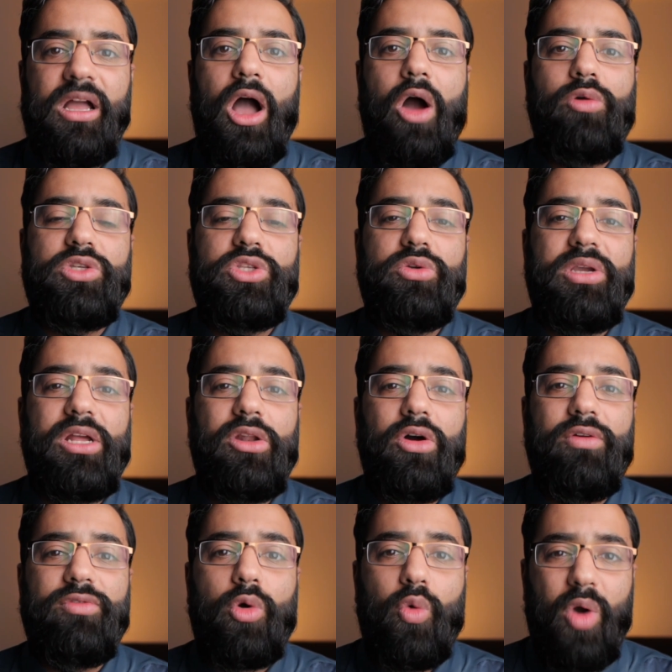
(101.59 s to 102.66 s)
I was doing a lot
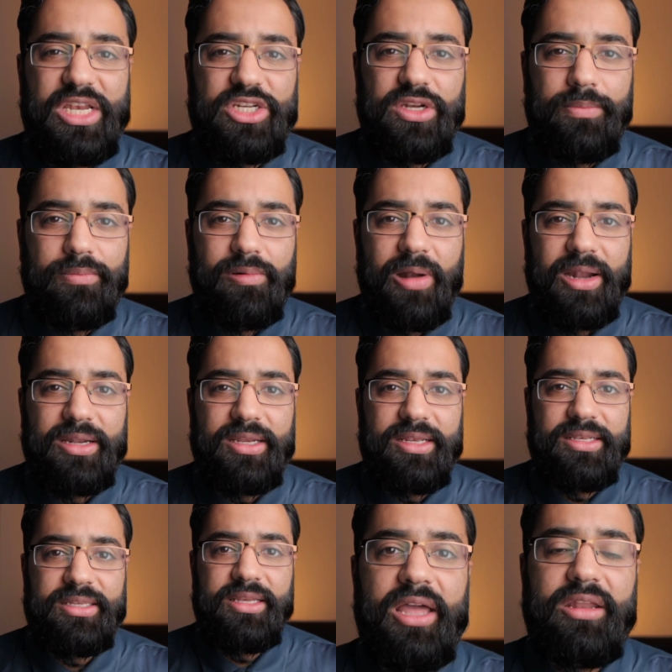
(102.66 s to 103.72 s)
of question
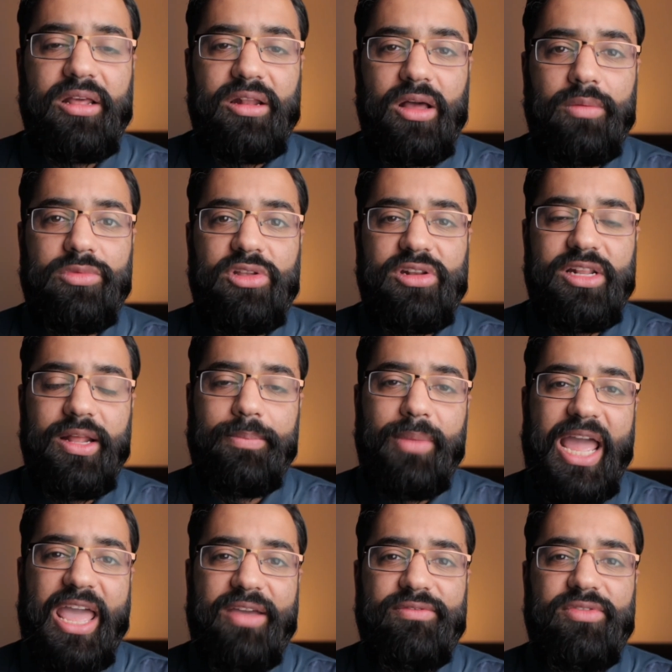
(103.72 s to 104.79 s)
practice. And alhamdulillah,
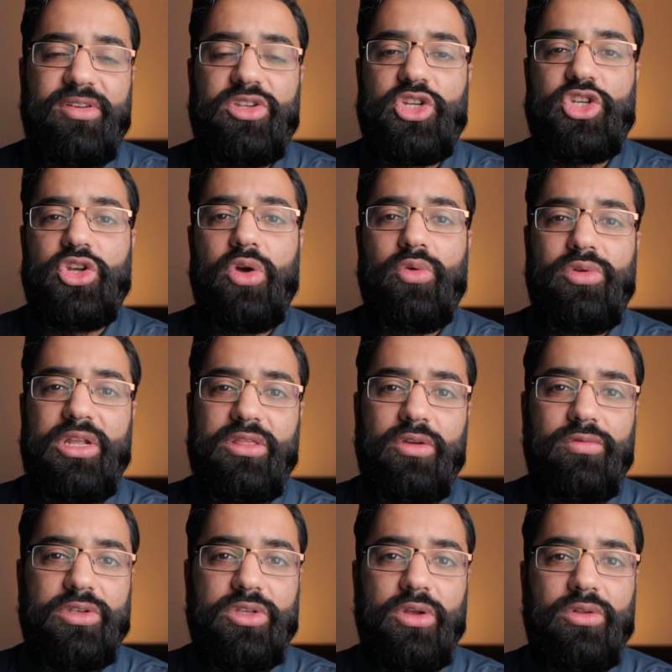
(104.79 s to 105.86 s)
my efforts showed in the
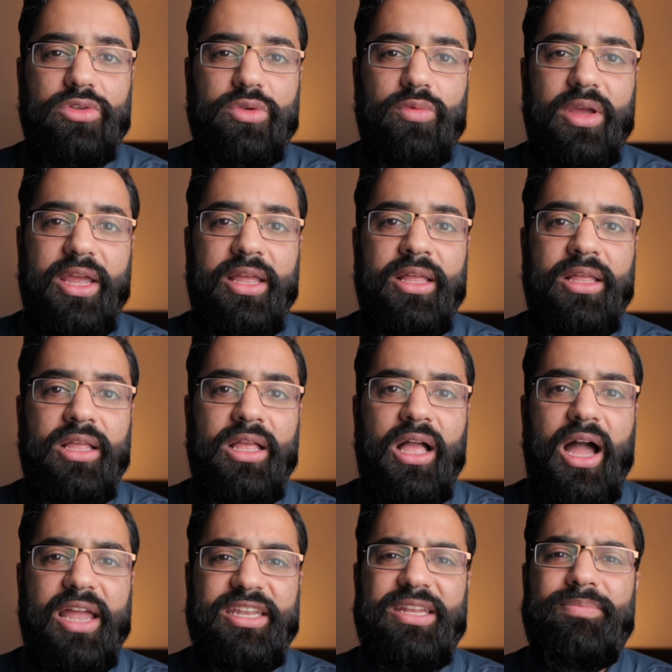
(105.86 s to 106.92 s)
results where
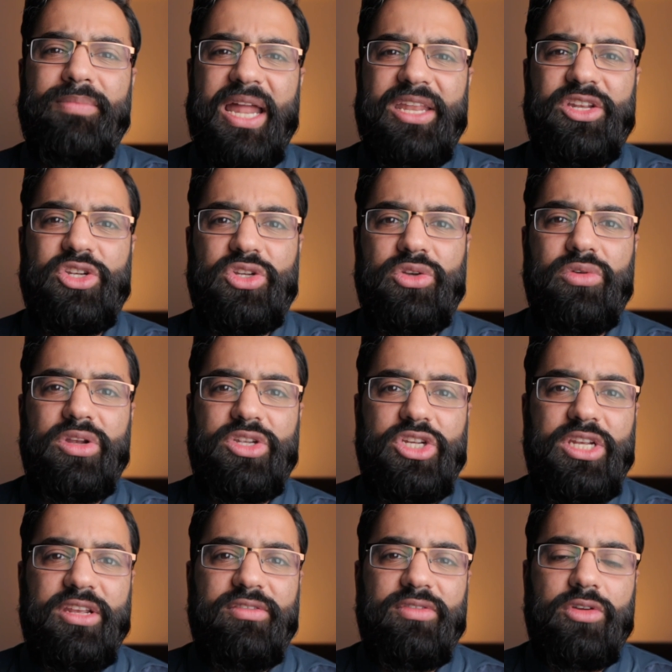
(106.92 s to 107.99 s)
I did manage to
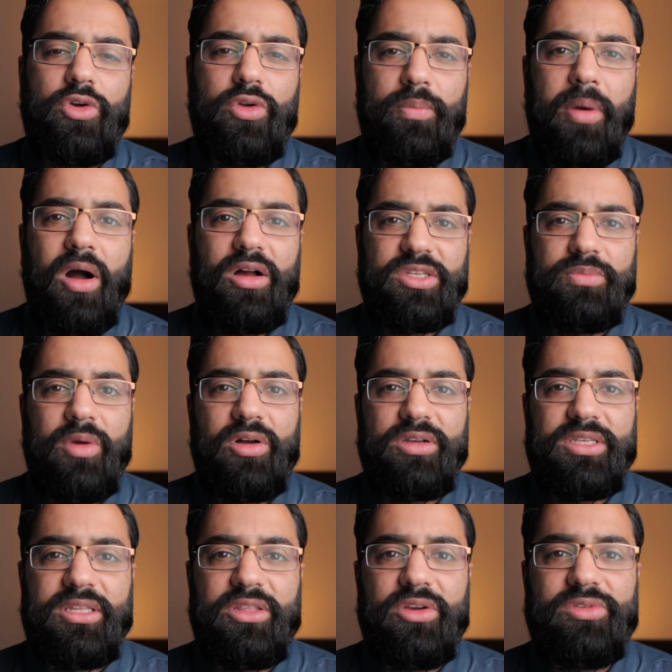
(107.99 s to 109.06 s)
achieve good pass
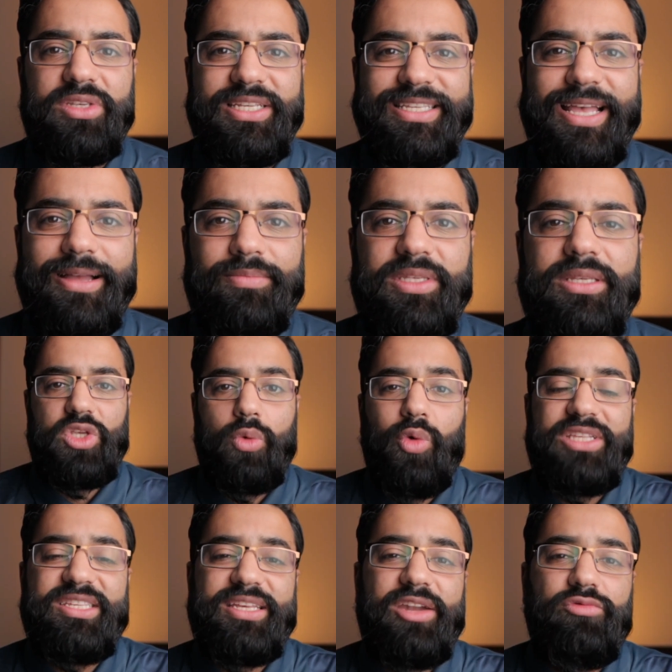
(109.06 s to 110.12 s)
marks in those exams. So
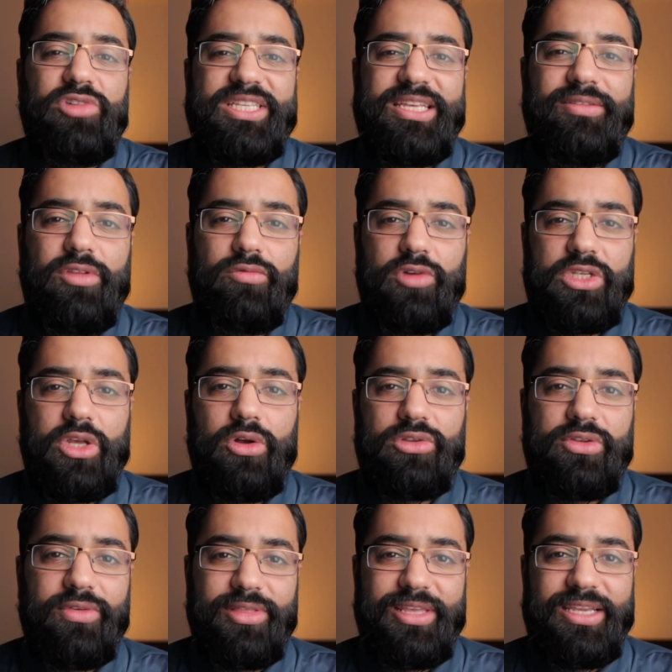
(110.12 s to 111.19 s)
once I'd received the
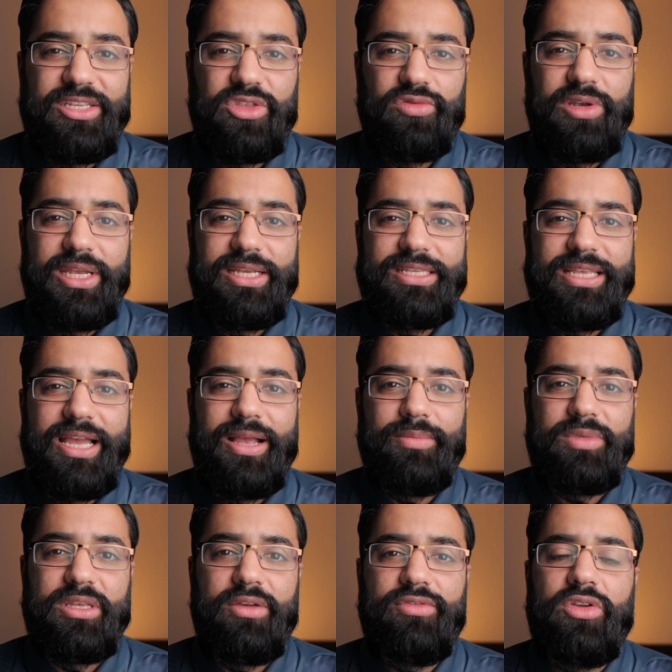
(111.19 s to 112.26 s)
results for these 3
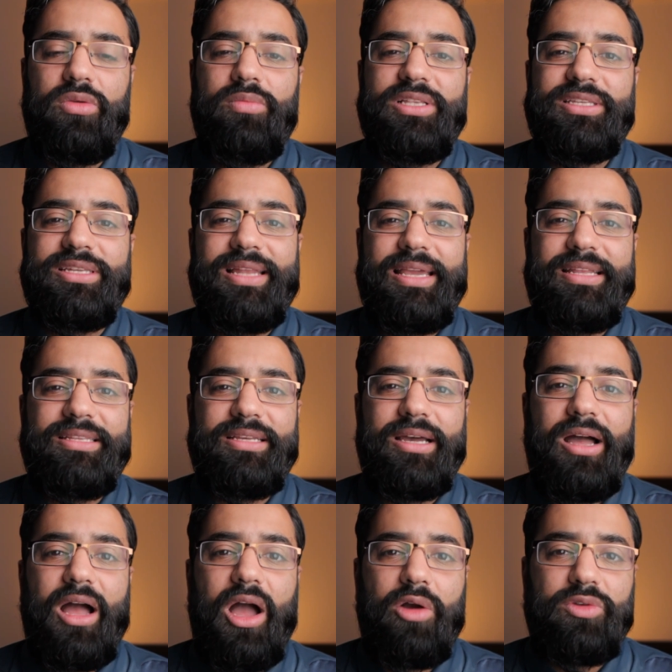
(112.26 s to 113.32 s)
exams, a few months
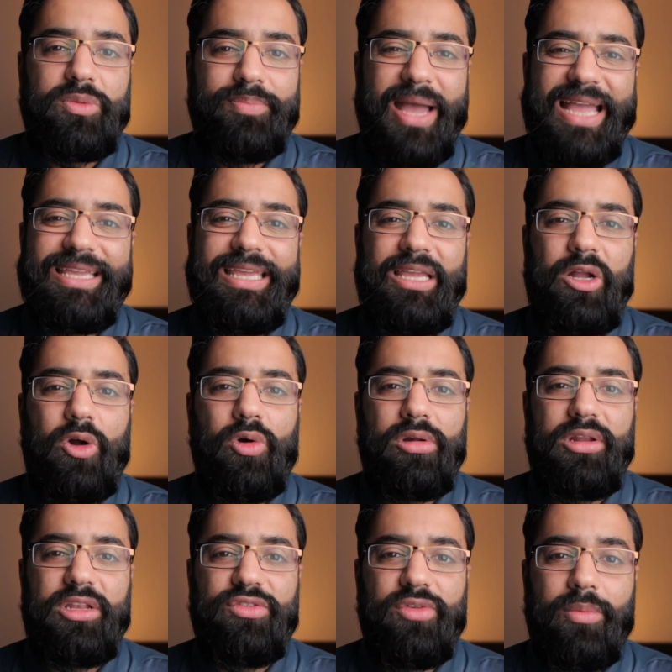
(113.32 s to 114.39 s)
later, I was back in
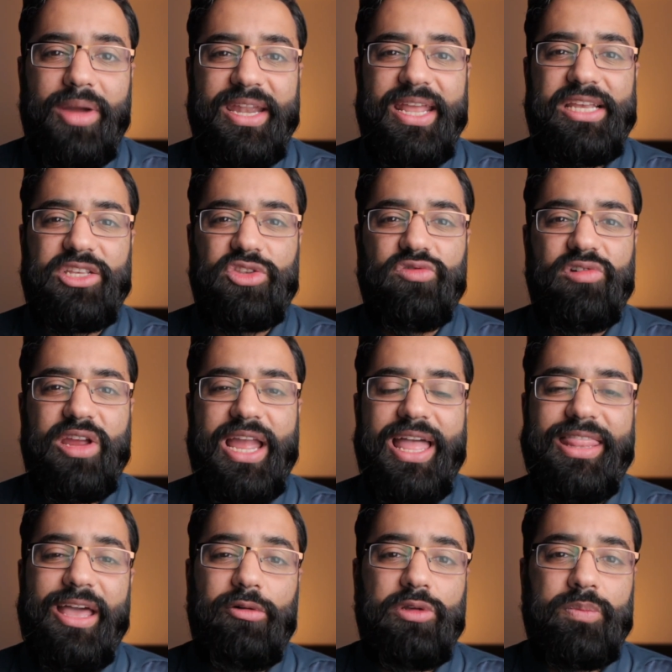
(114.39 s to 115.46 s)
college for my next 3.
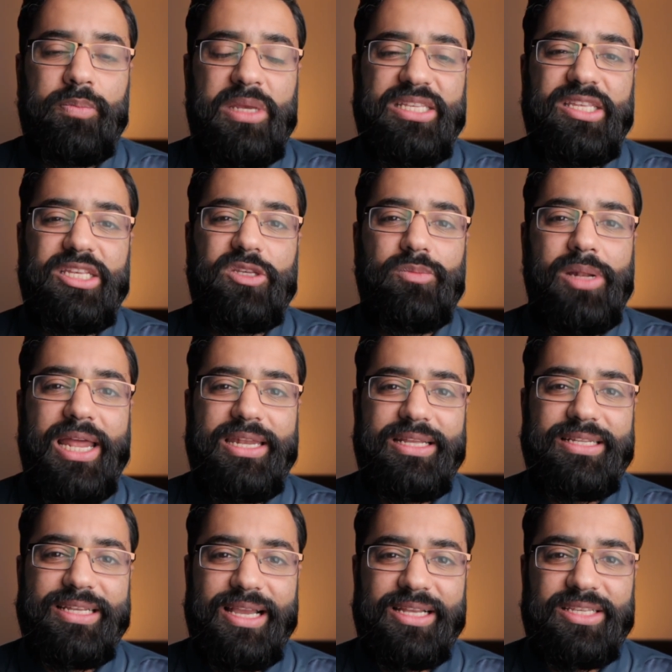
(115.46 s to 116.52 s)
And that was business
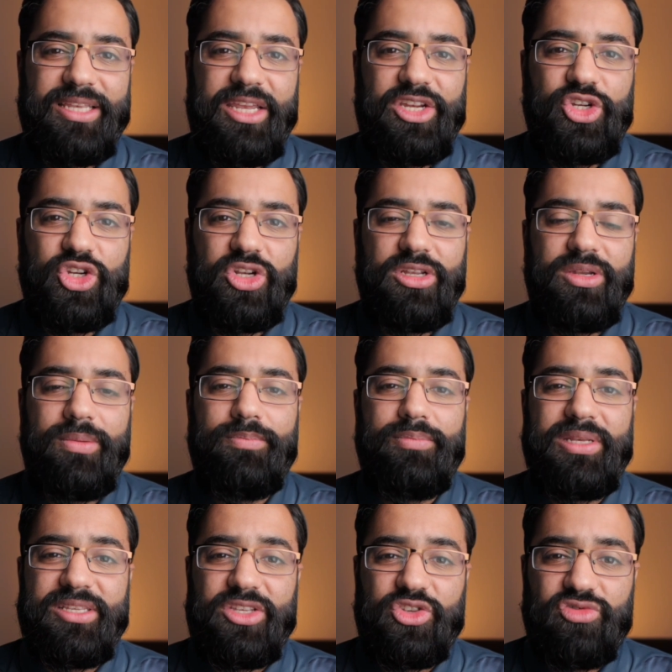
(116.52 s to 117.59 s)
planning, taxation,
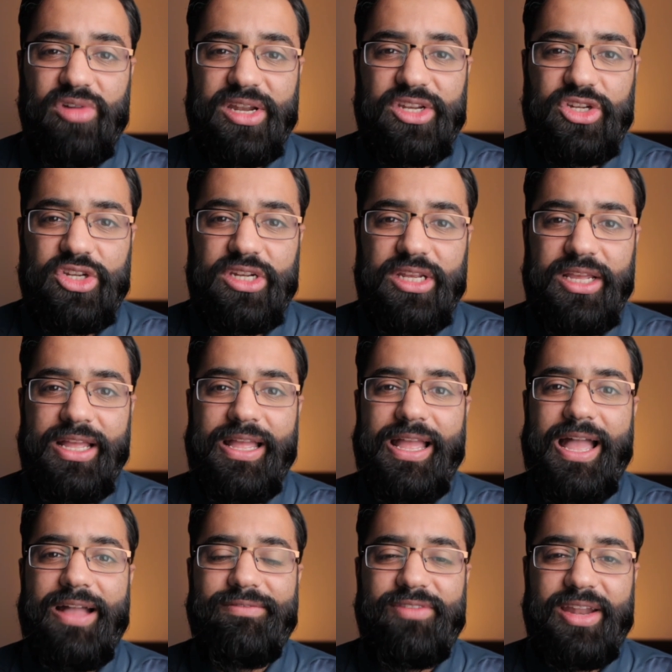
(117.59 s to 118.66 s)
business strategy,
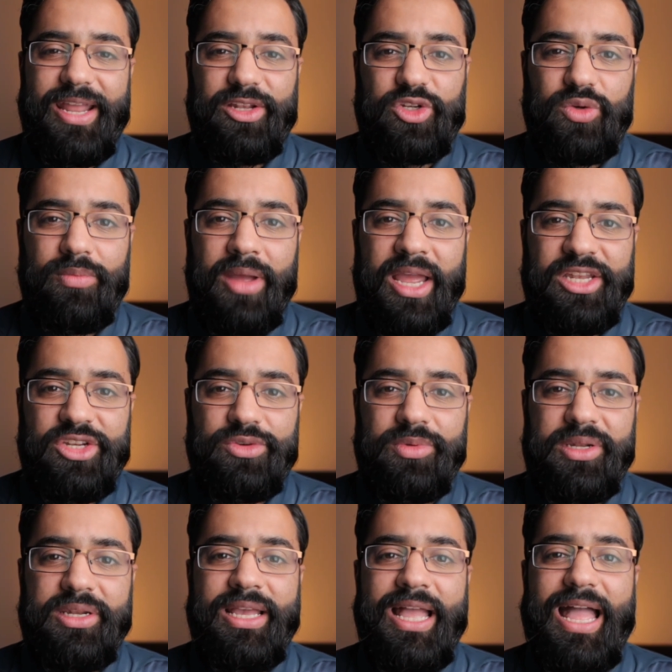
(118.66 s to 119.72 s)
and financial
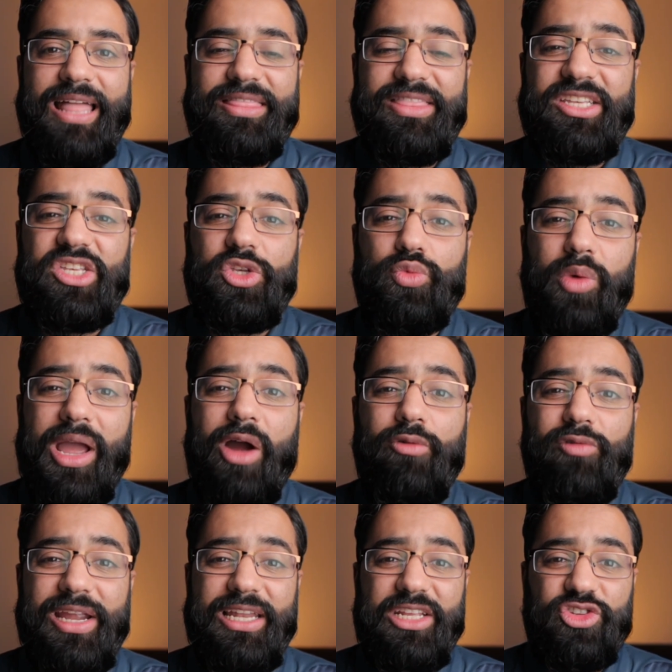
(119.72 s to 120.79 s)
management. And this is where I
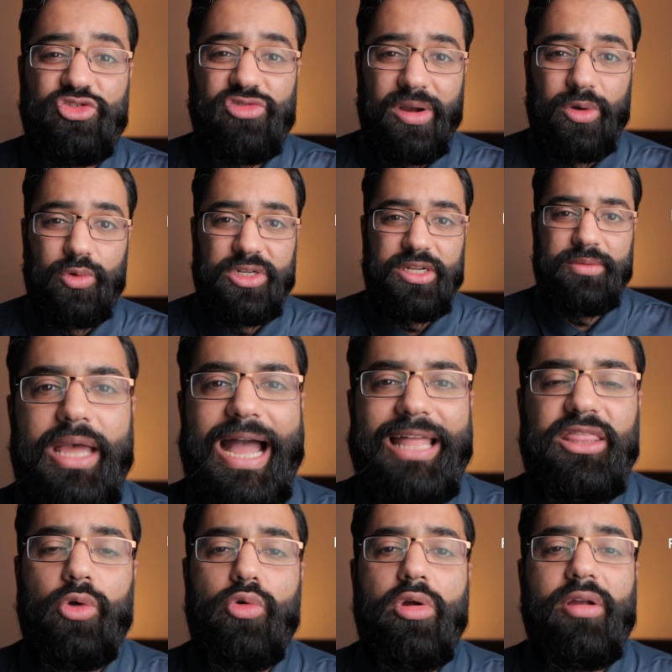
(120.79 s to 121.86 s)
really struggled.
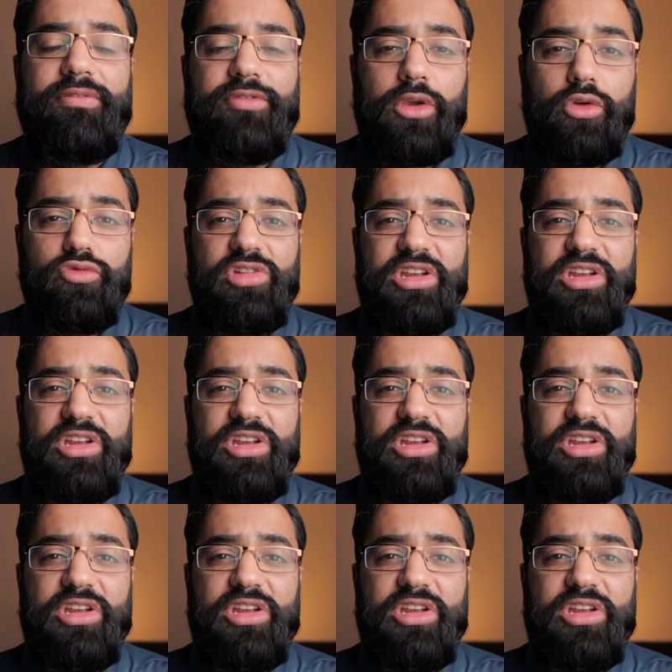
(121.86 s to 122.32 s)
And there were a few